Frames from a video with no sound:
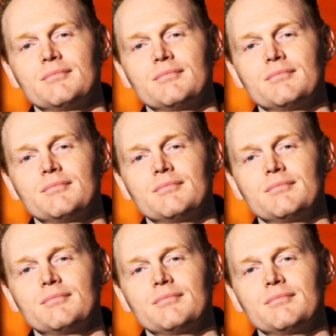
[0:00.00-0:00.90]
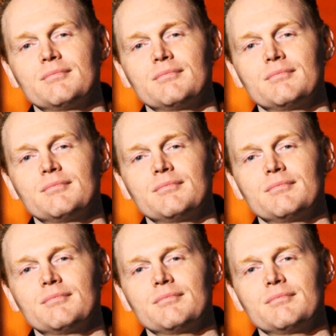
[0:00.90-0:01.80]

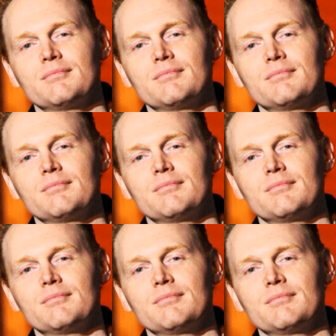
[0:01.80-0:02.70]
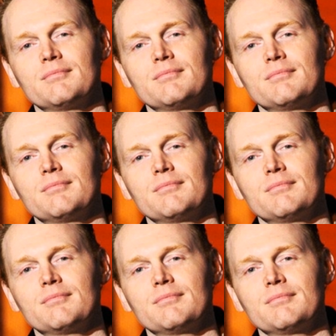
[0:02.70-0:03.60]

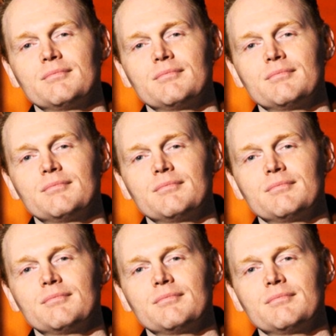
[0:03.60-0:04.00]
[no speech]